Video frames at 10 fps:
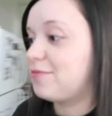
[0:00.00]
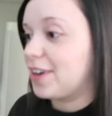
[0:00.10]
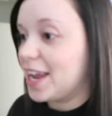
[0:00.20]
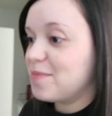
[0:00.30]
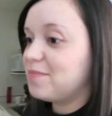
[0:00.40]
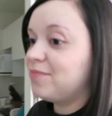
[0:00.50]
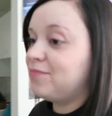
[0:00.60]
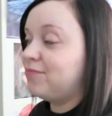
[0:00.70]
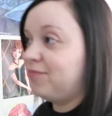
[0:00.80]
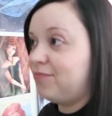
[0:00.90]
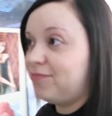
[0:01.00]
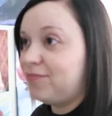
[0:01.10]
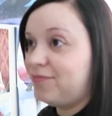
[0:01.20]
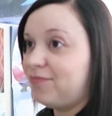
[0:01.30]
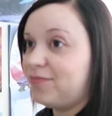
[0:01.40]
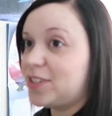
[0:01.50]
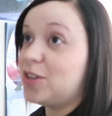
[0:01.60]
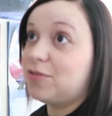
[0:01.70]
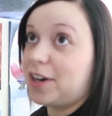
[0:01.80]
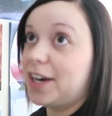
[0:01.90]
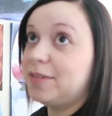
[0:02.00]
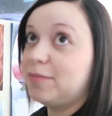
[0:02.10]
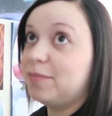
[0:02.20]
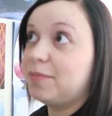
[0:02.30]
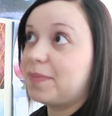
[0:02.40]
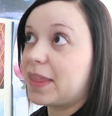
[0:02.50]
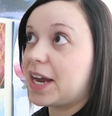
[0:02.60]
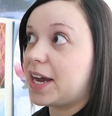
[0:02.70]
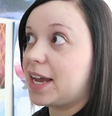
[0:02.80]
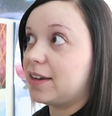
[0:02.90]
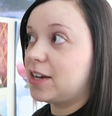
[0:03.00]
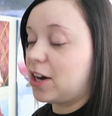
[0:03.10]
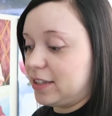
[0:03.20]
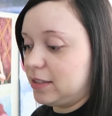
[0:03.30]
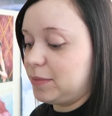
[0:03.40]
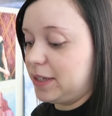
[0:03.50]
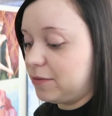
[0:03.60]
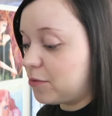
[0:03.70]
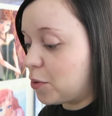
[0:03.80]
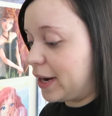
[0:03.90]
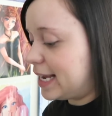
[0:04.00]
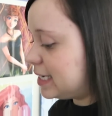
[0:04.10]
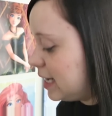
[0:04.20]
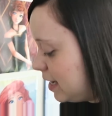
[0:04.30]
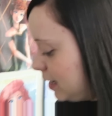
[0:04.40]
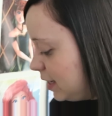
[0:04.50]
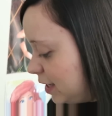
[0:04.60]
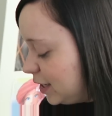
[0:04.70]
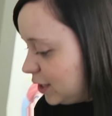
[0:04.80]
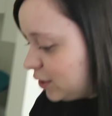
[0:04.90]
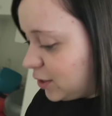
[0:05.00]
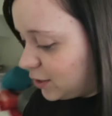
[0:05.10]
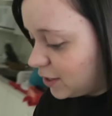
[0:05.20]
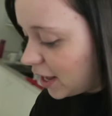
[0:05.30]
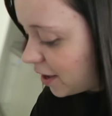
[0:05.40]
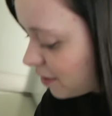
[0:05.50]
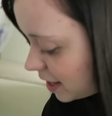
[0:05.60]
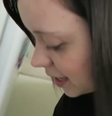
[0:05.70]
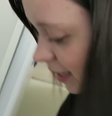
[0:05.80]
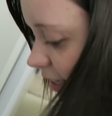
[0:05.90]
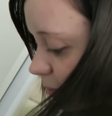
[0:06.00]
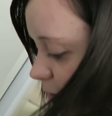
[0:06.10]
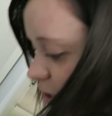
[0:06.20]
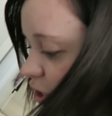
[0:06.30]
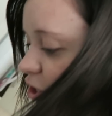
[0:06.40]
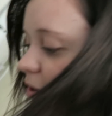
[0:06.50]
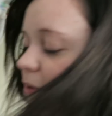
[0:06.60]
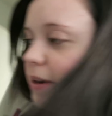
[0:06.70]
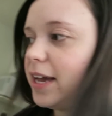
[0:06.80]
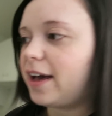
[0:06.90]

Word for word: to frame so far, I got something for it. So let me just show you what I